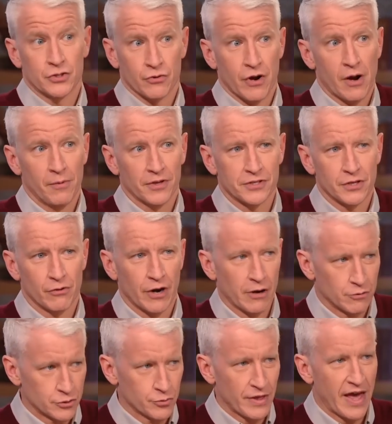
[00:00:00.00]
It was incredibly exhilarating.
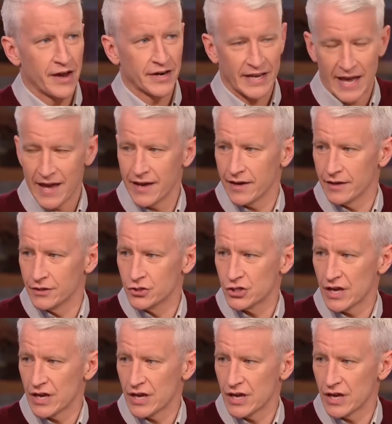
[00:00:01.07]
It was without a cage.